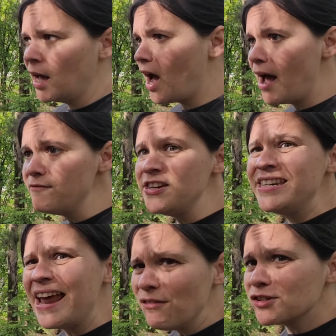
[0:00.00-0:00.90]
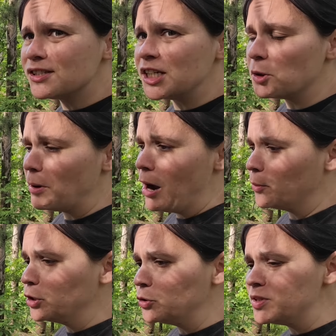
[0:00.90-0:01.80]
Yeah, I've never seen a brown
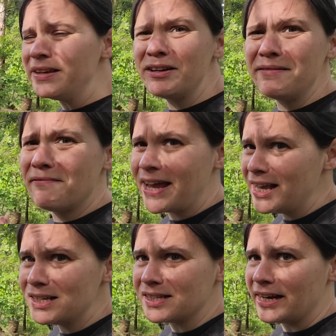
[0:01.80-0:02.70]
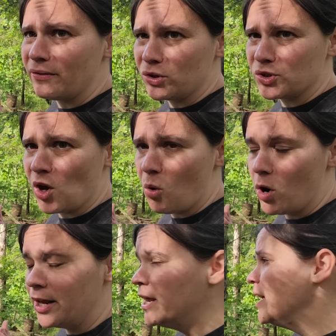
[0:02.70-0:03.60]
recluse. Even in Vegas, I never saw
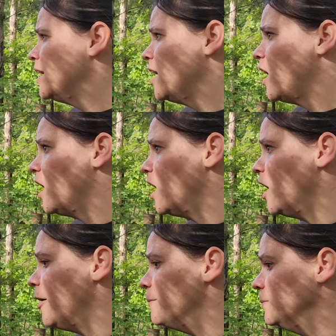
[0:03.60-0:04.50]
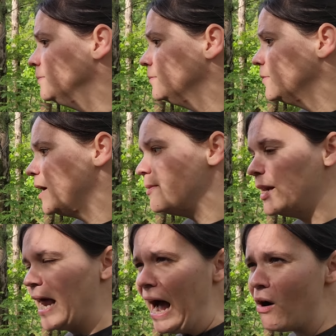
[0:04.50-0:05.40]
one. Um, and
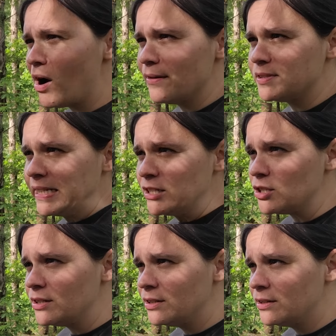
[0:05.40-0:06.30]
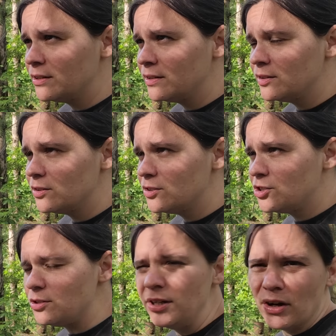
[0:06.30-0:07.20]
then now I've seen,
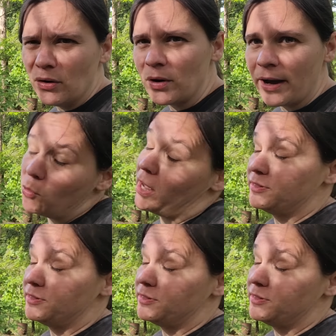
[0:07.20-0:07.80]
you know, I well,